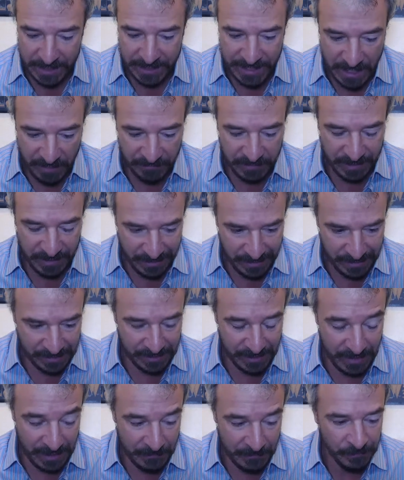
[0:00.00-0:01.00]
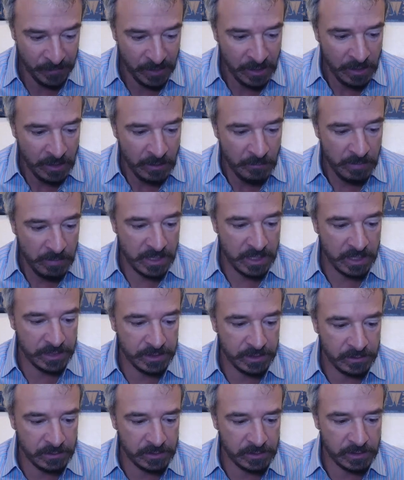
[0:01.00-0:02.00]
FTC,
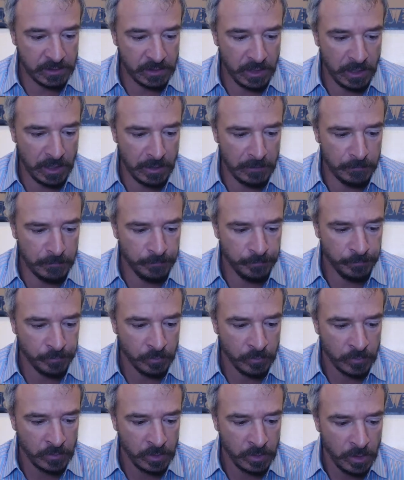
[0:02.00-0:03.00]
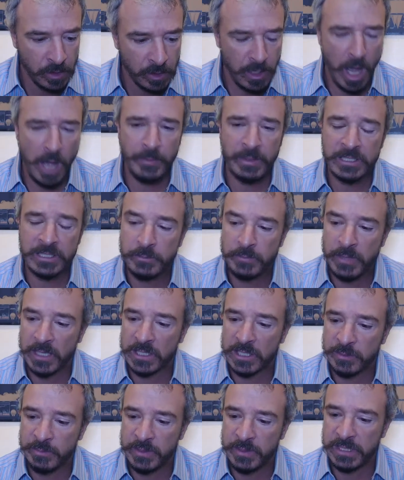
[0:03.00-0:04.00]
because there's comments about
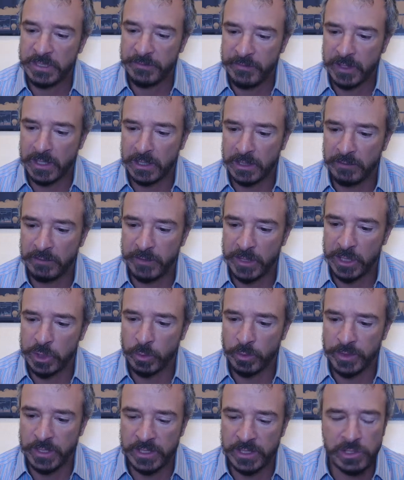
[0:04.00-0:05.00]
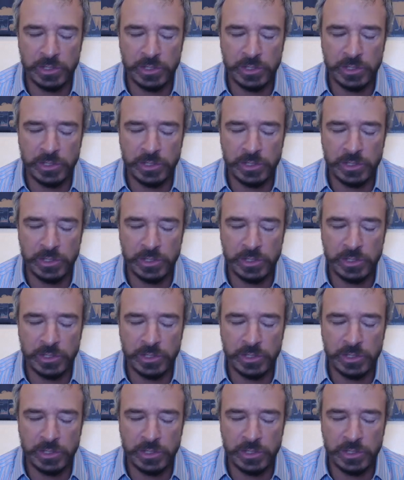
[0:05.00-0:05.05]
a specific individual that